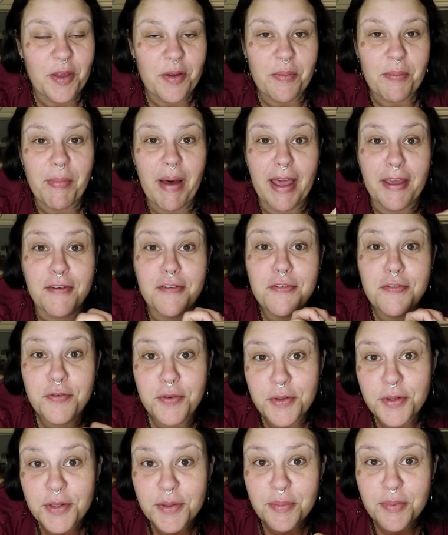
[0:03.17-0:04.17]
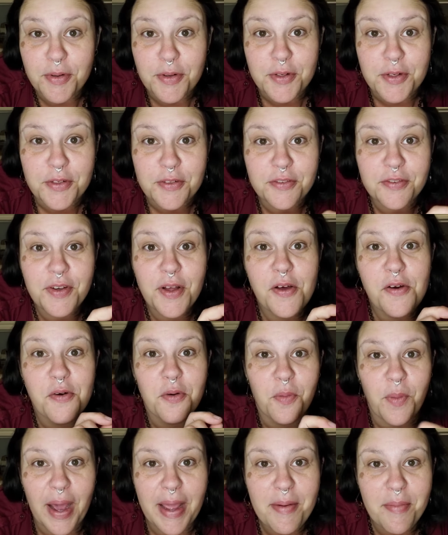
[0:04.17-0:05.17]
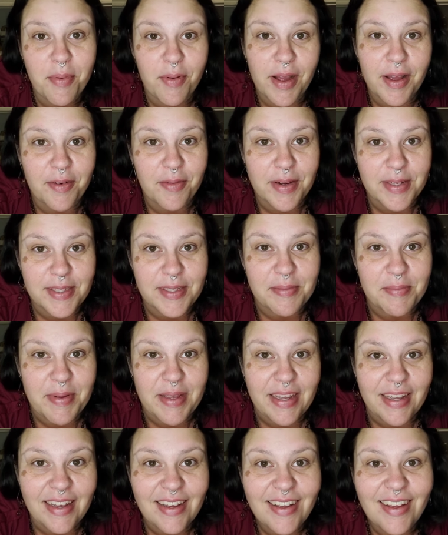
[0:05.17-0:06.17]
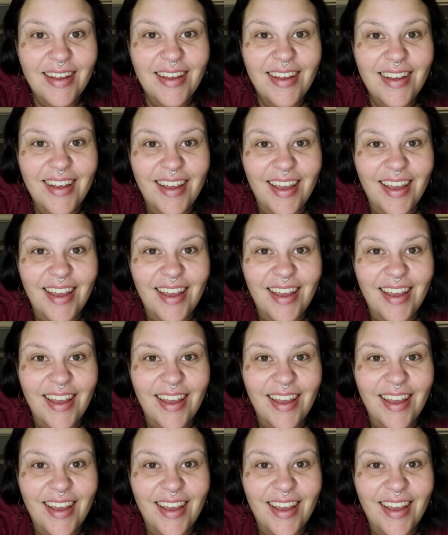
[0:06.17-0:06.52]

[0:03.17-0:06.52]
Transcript: you my foolproof white bread recipe,